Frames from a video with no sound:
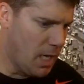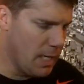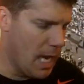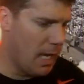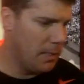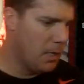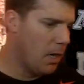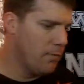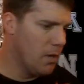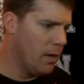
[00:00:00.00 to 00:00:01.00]

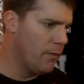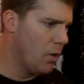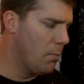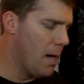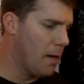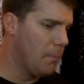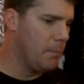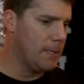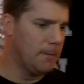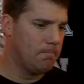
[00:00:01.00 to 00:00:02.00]
I've known about
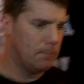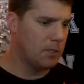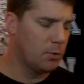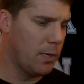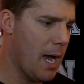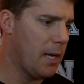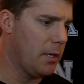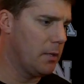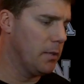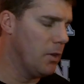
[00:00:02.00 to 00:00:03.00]
him since we got
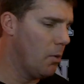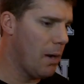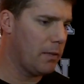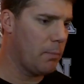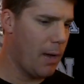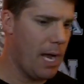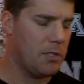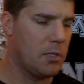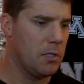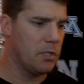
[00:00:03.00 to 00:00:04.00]
here, and know about the
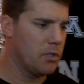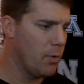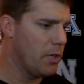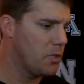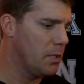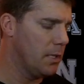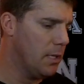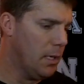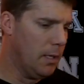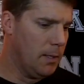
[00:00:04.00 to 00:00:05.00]
past and the situation
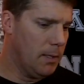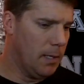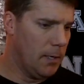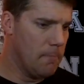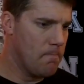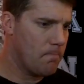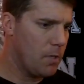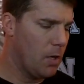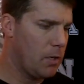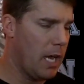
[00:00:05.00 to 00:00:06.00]

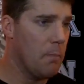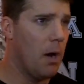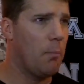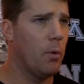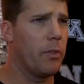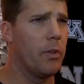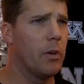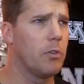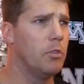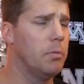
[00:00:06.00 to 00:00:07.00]
that came up with
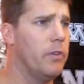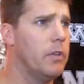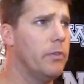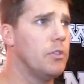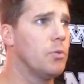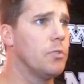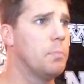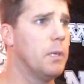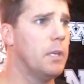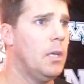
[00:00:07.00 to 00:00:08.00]
a group of
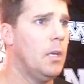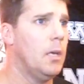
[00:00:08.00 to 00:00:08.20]
individuals. But